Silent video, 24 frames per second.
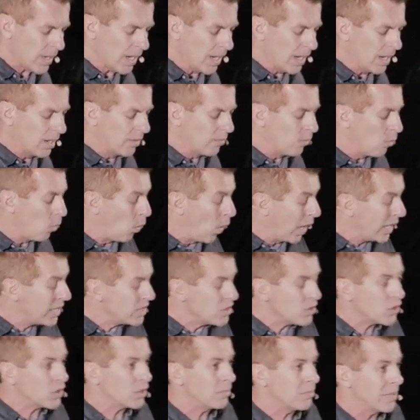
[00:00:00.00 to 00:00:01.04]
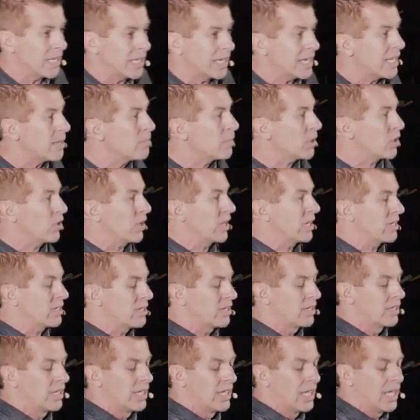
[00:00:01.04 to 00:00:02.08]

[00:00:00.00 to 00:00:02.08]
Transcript: Um, one, you could be an immigrant.